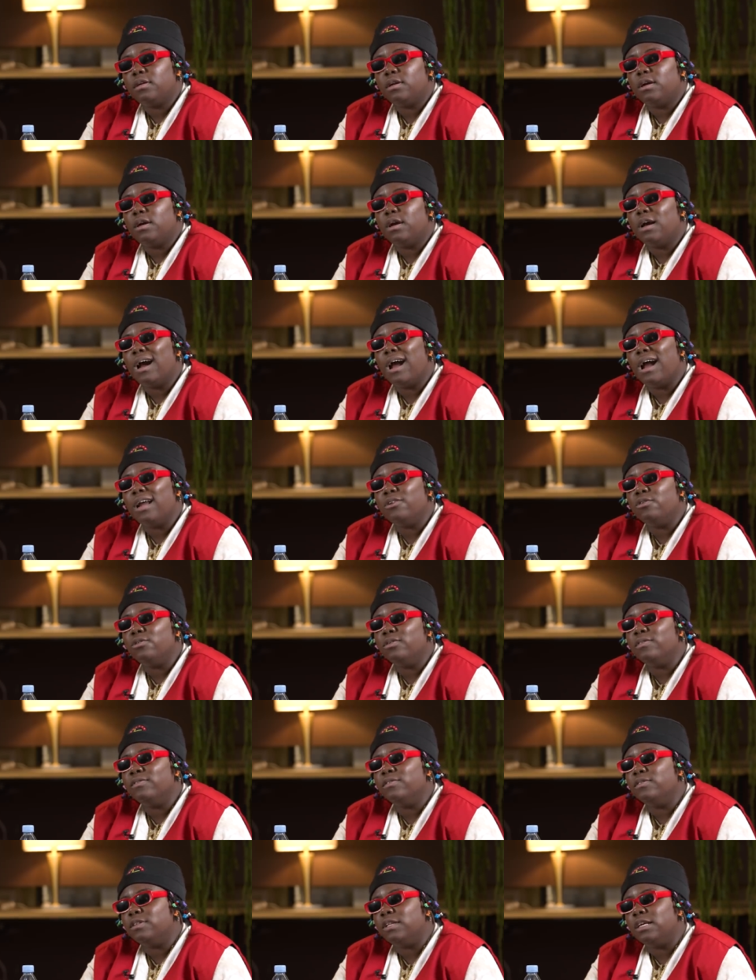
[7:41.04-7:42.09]
so? I don't
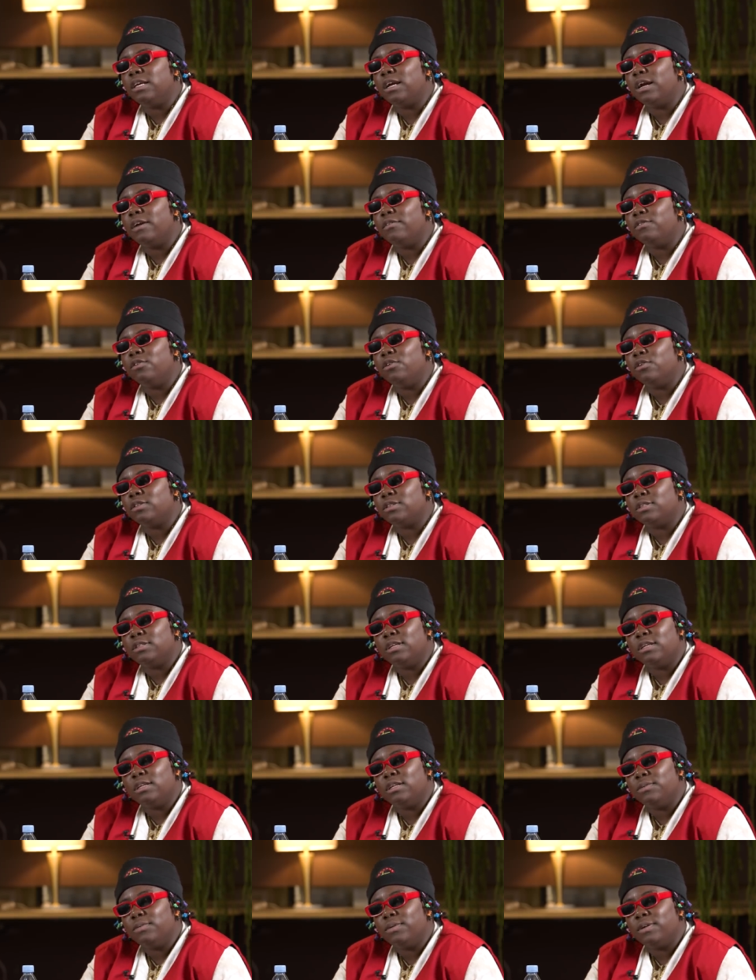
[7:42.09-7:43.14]
even think I've gotten
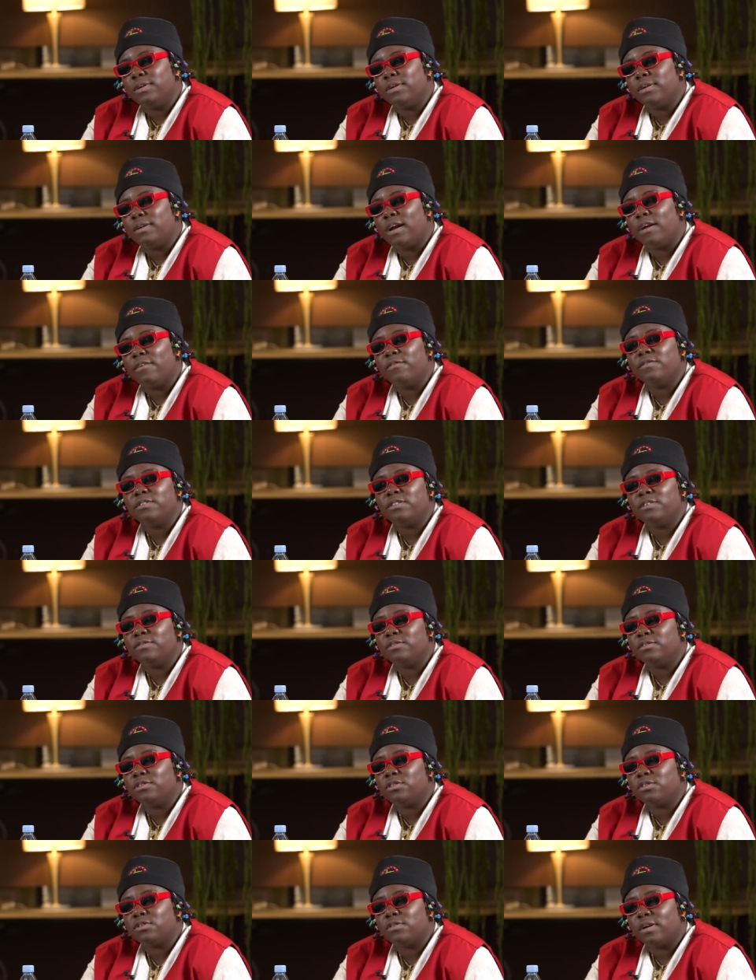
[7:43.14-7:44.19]
anywhere. I haven't even
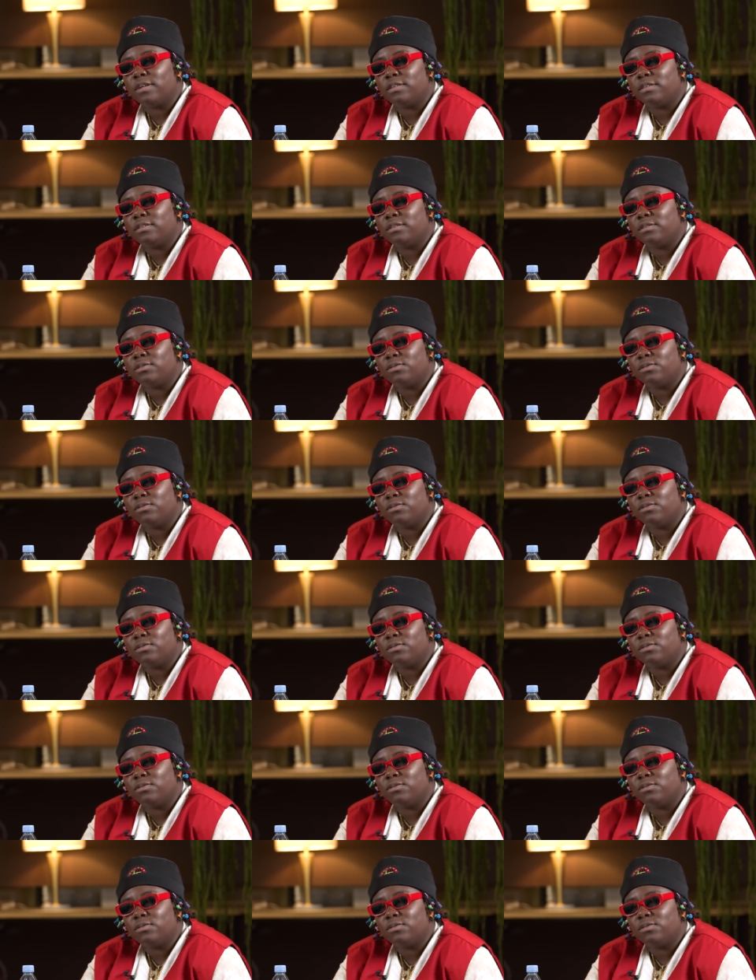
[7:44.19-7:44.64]
scratched the